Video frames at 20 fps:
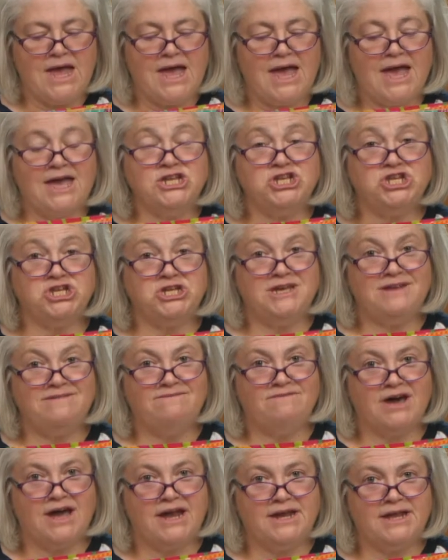And she
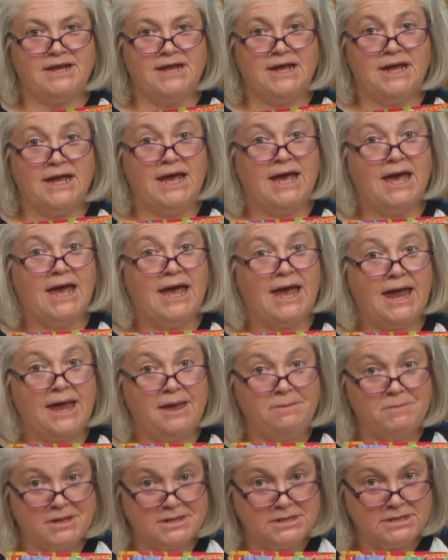invited
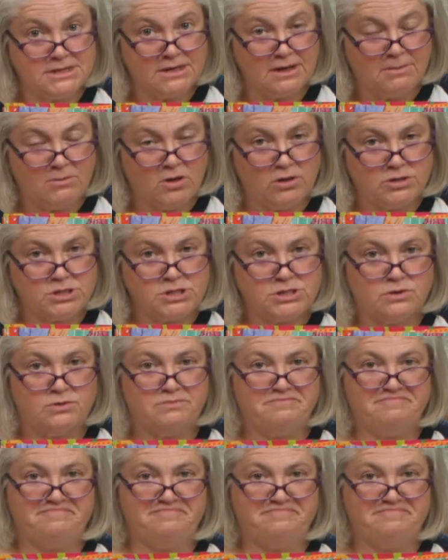Haman to come also.